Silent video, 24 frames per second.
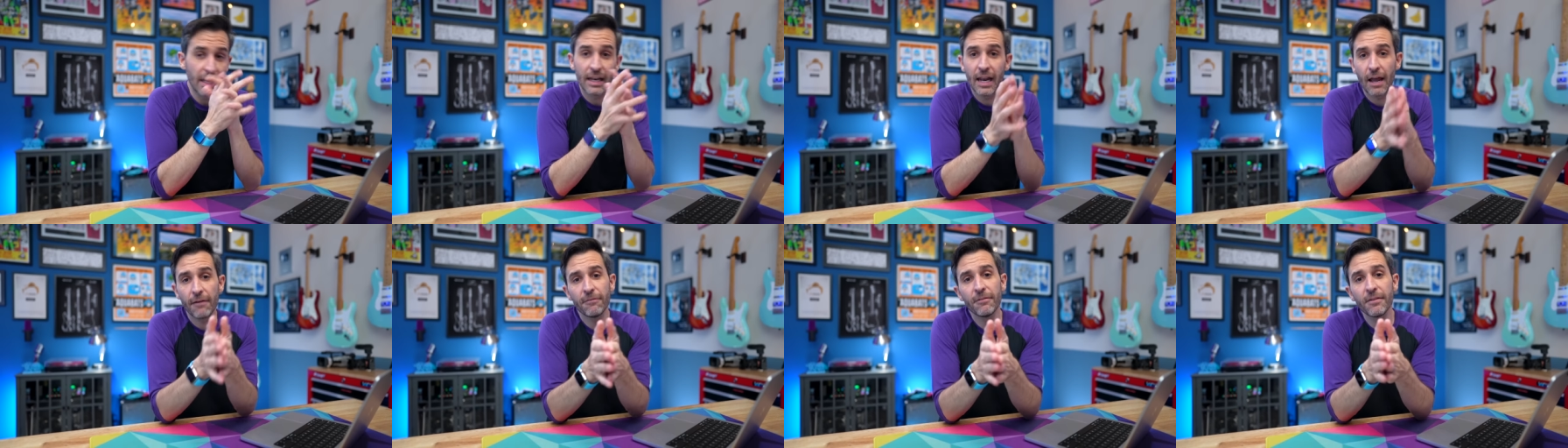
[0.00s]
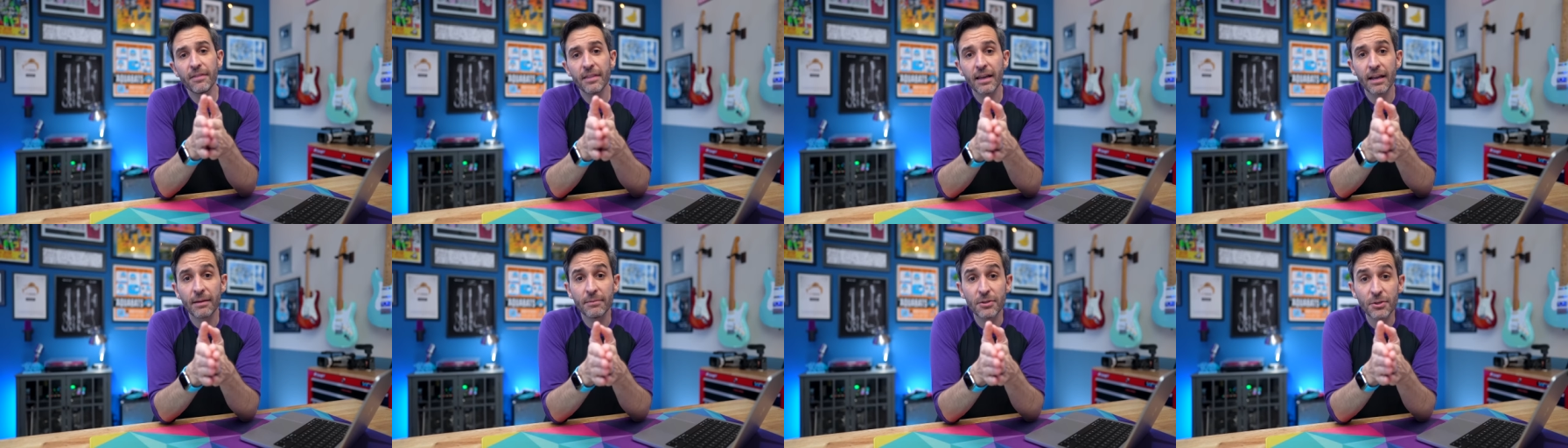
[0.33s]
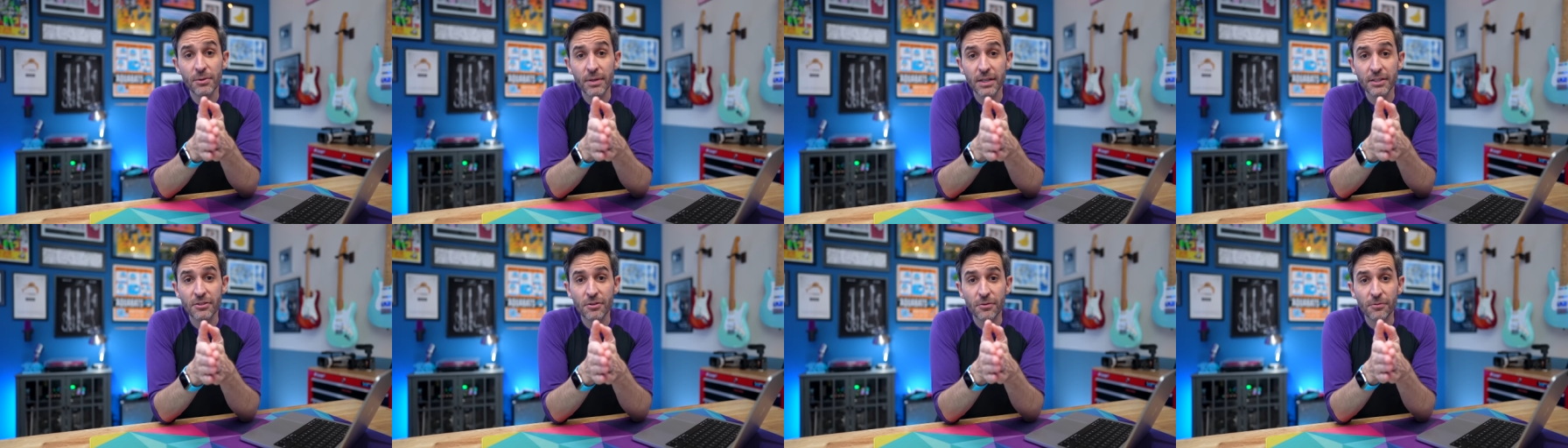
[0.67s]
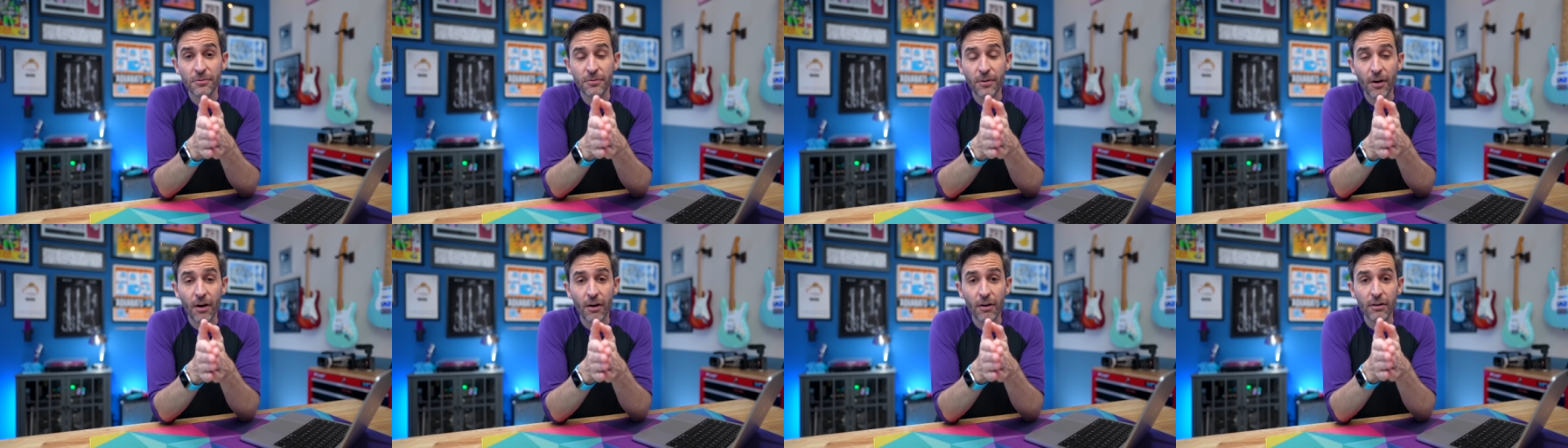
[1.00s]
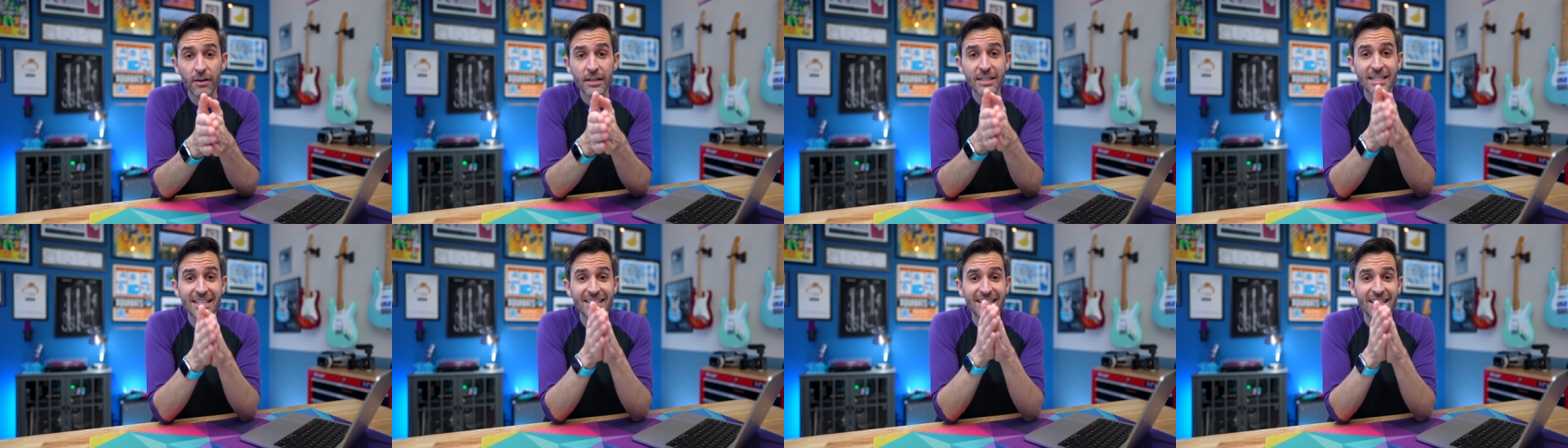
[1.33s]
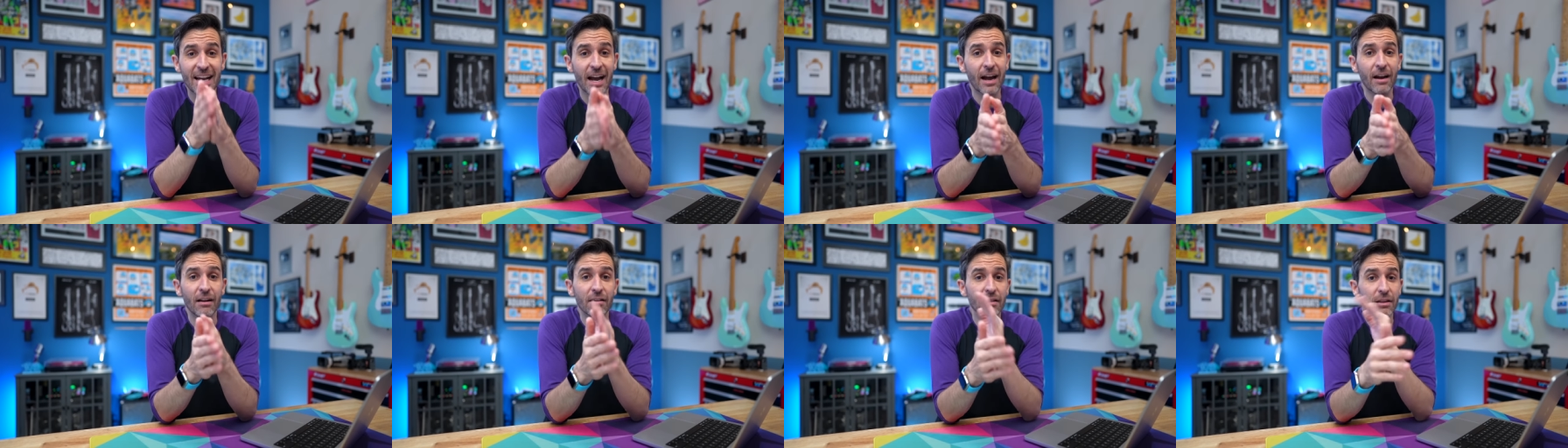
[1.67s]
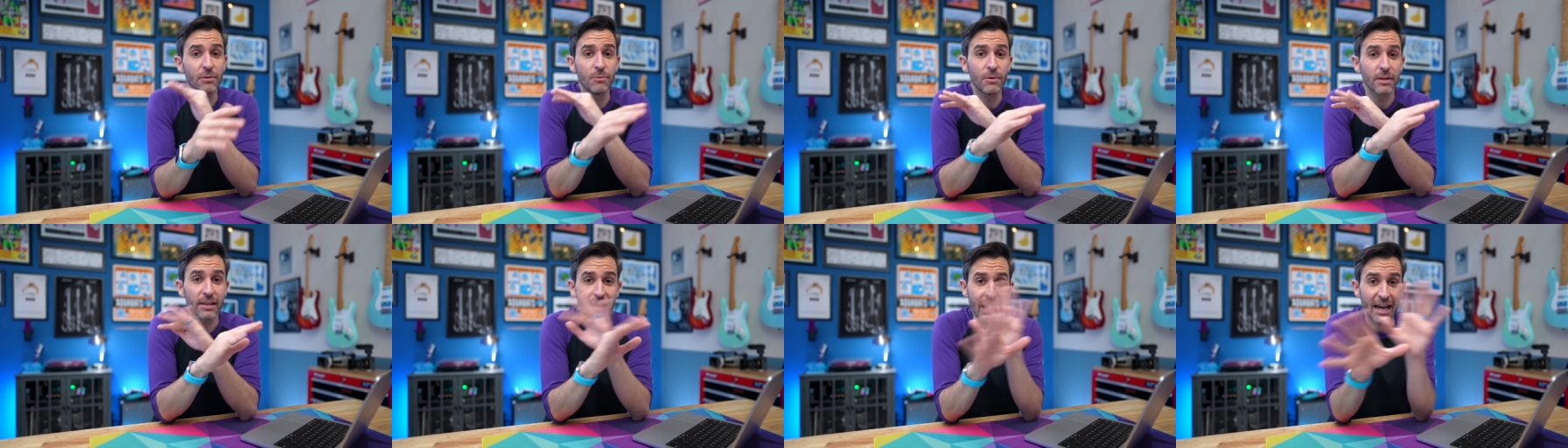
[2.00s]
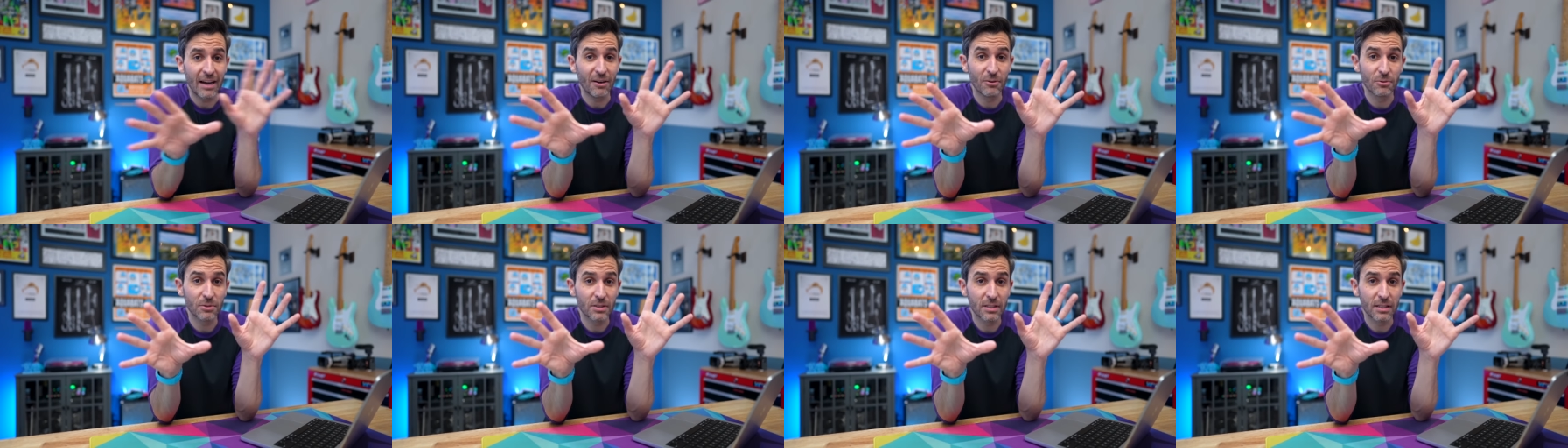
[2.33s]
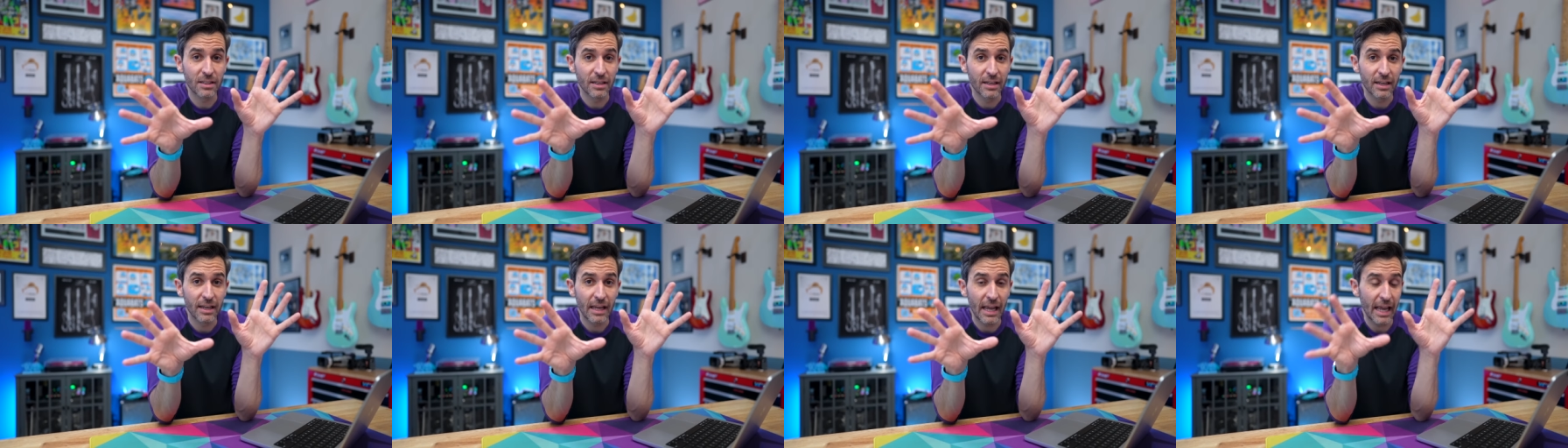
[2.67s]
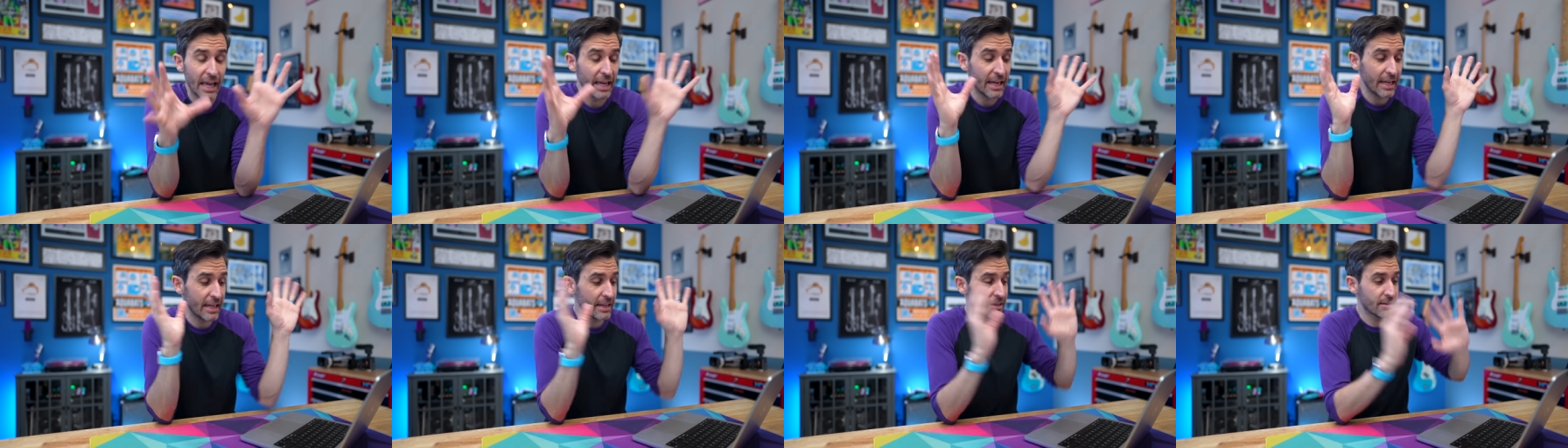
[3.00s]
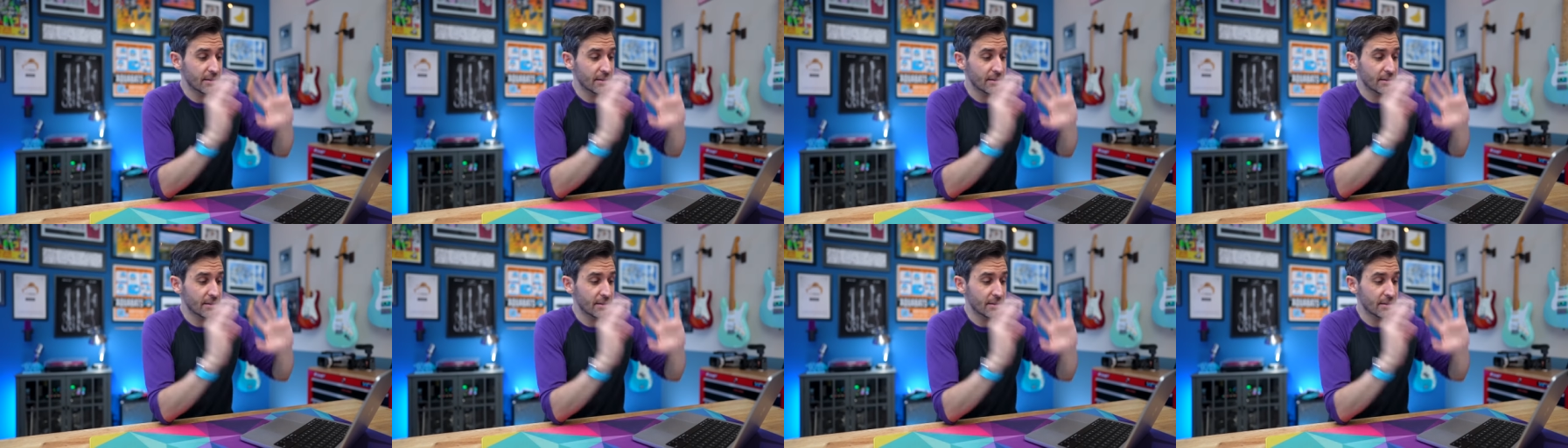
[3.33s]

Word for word: And everything I'm doing so far is entirely without any